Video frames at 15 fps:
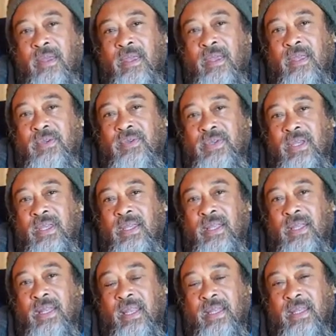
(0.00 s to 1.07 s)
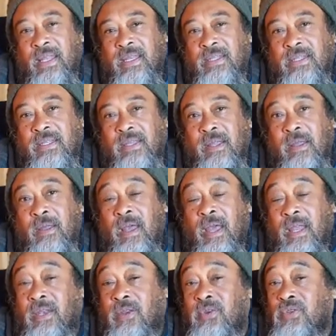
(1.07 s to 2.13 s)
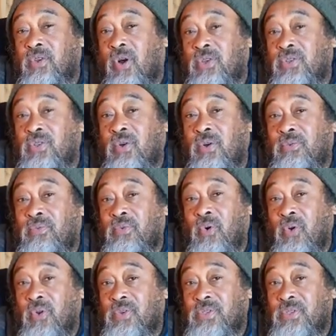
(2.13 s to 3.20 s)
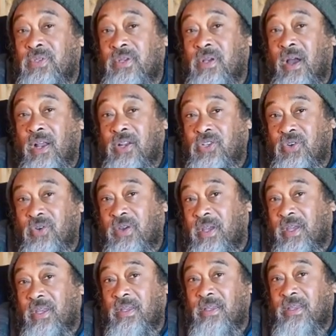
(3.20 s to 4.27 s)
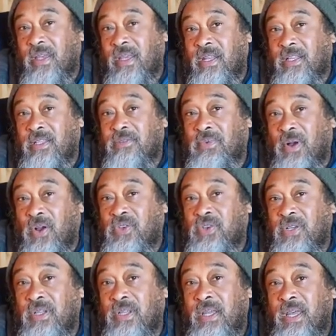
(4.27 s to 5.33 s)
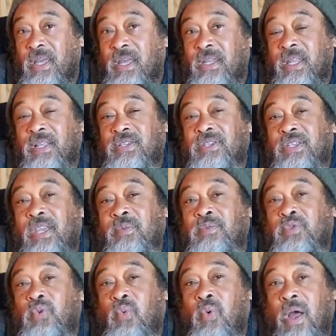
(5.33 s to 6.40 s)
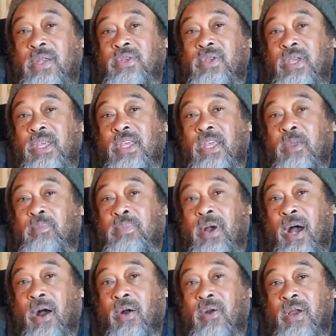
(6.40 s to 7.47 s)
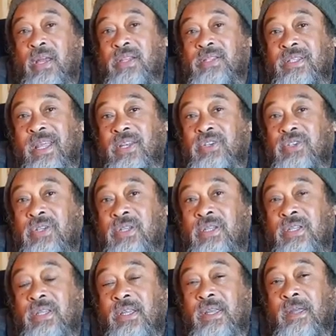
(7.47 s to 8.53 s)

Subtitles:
You see, like that. And there's also a force, contrary in its function, that seems to want to keep our attention